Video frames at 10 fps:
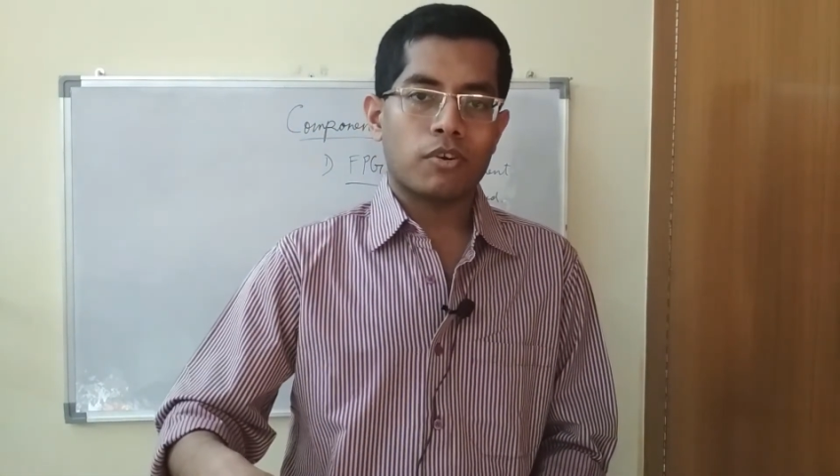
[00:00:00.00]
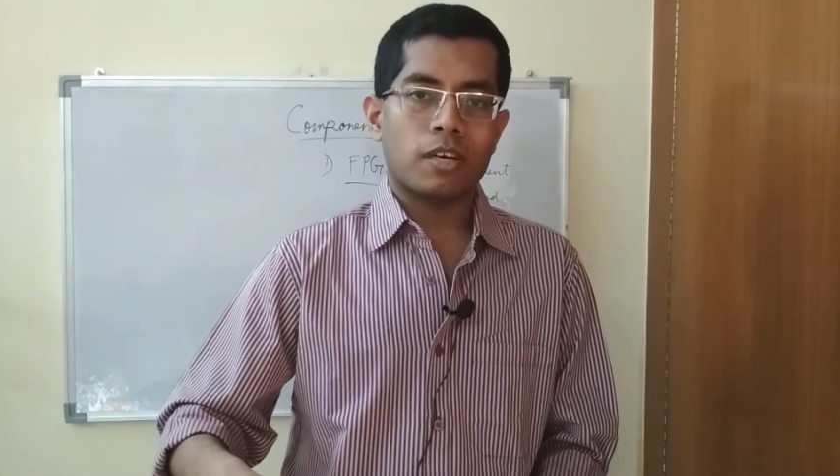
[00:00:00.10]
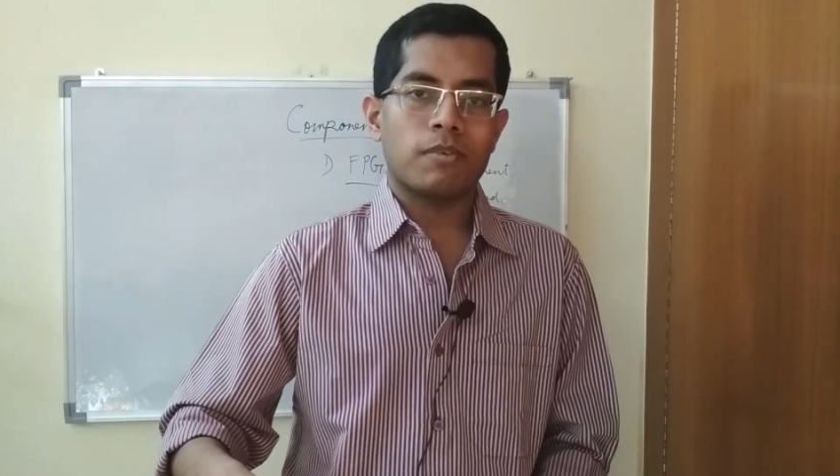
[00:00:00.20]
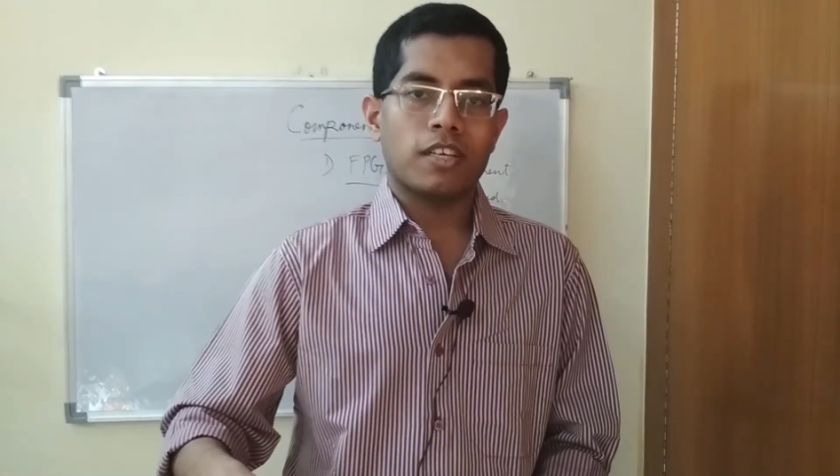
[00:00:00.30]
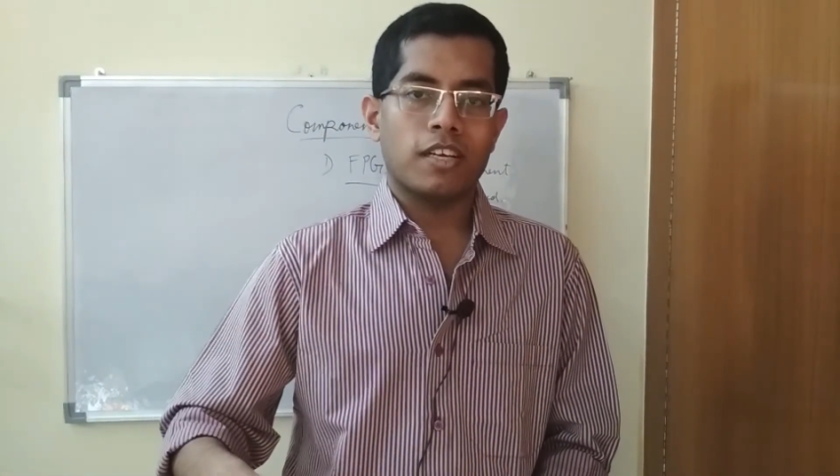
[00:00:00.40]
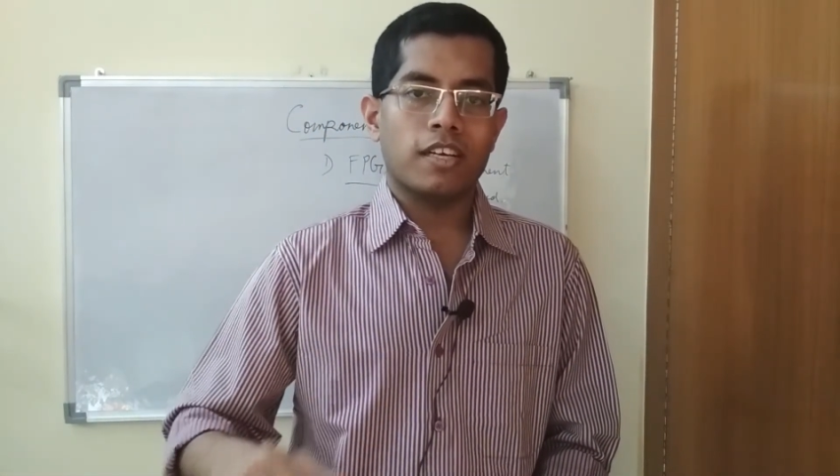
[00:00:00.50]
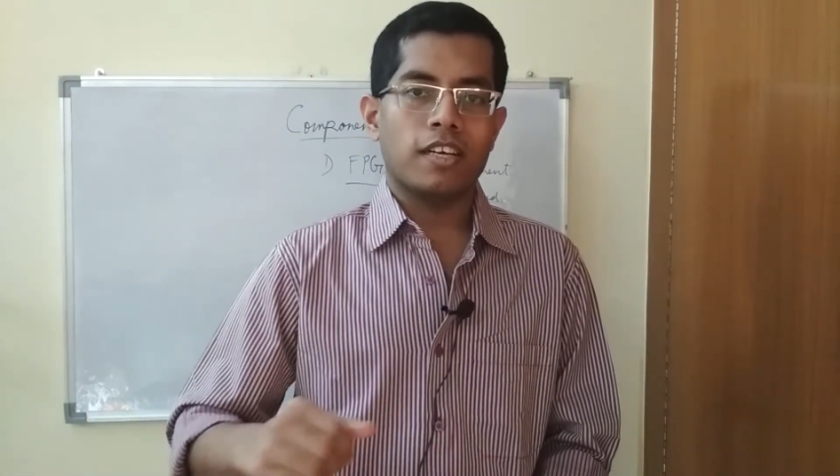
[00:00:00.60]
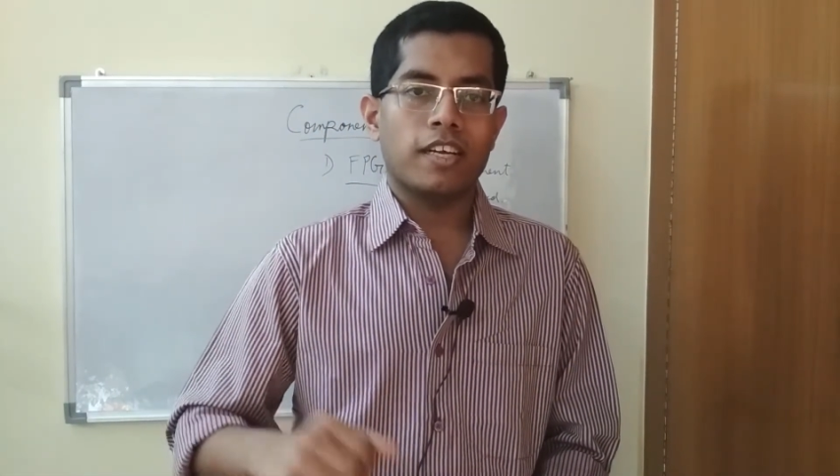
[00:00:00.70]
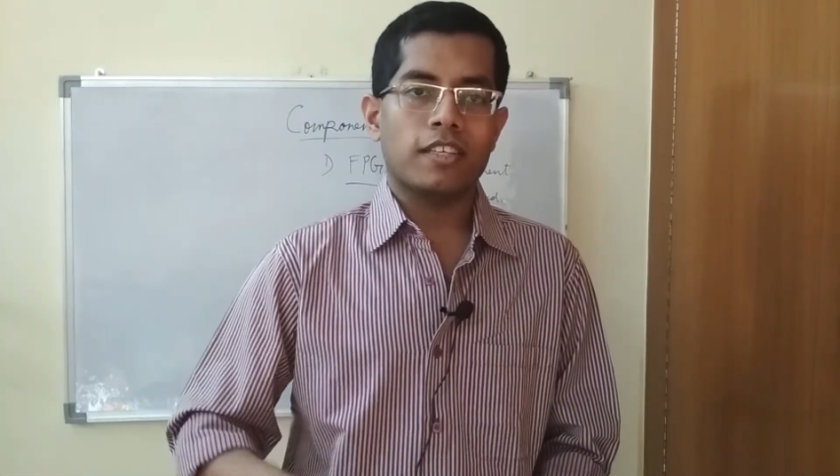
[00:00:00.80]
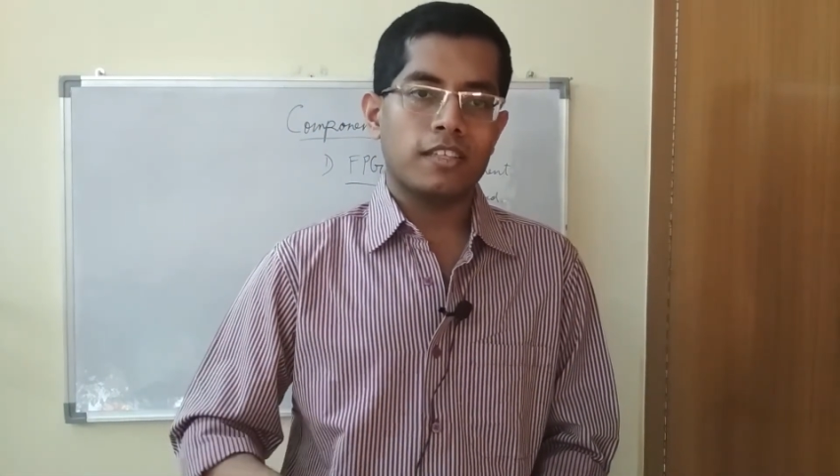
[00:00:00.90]
programmer
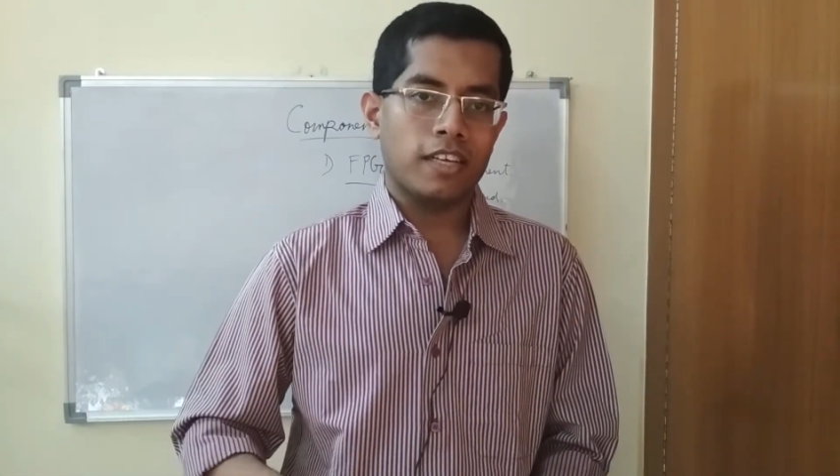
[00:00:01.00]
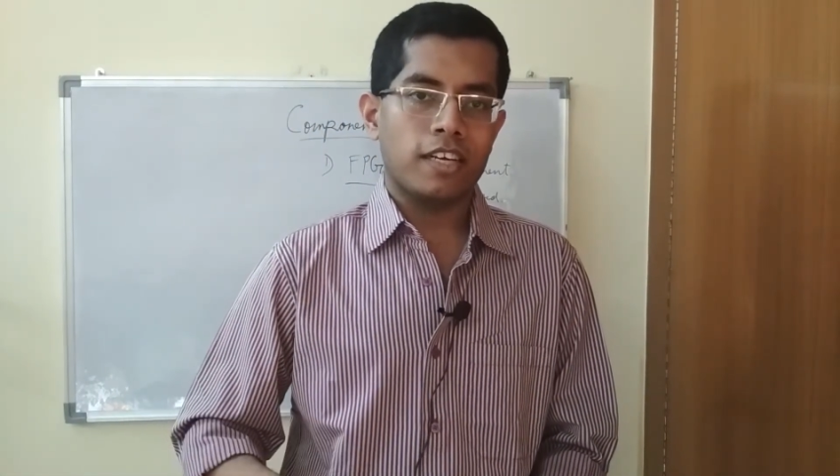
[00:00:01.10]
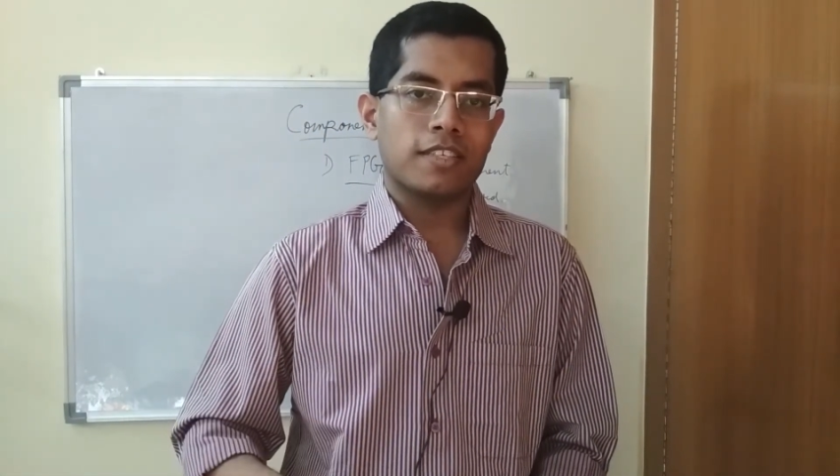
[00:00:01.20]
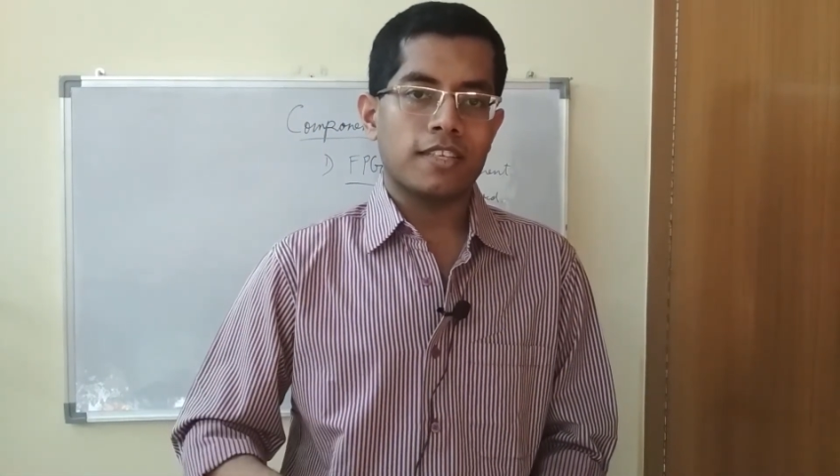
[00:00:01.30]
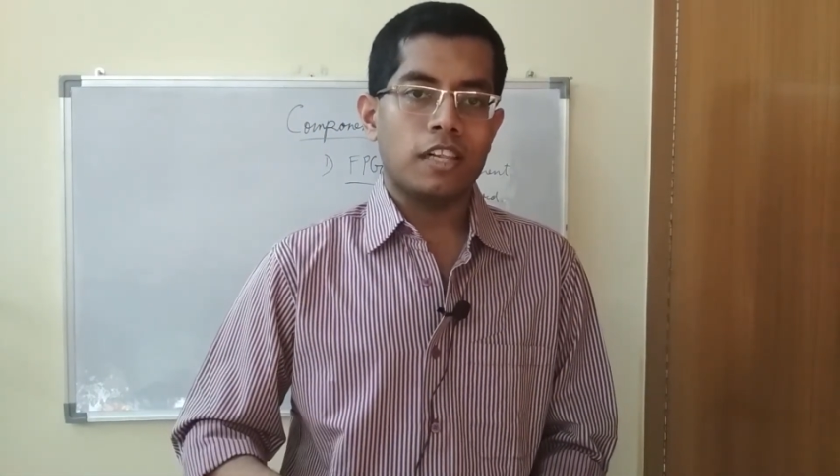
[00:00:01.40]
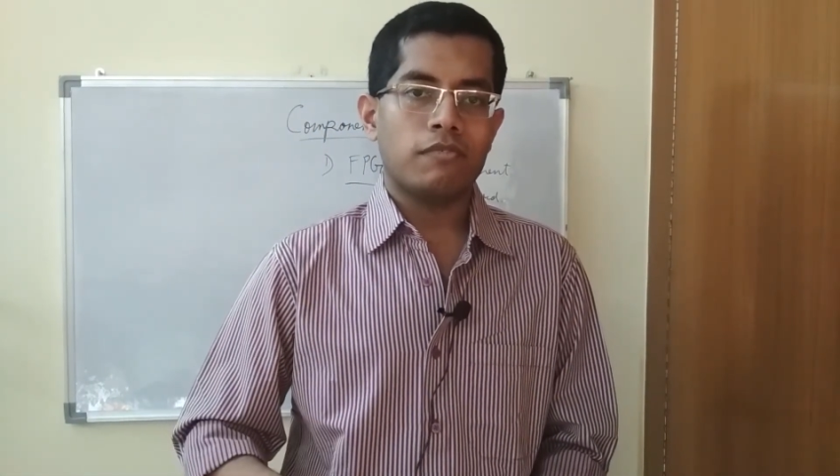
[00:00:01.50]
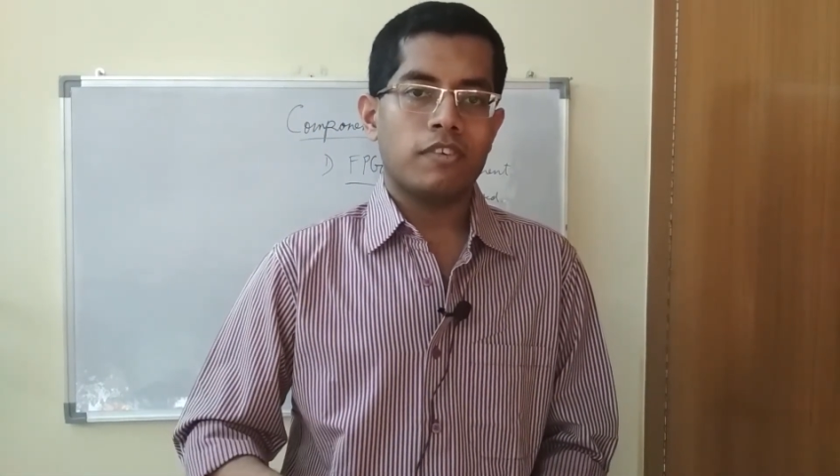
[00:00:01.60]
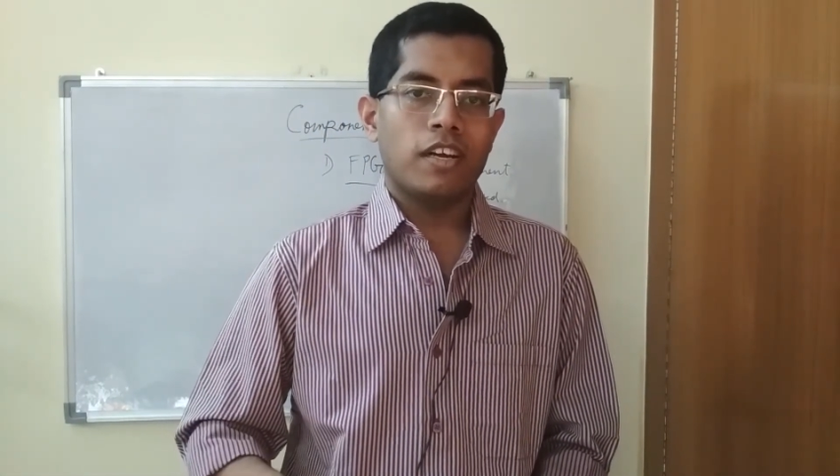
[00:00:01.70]
uh, in, in itself,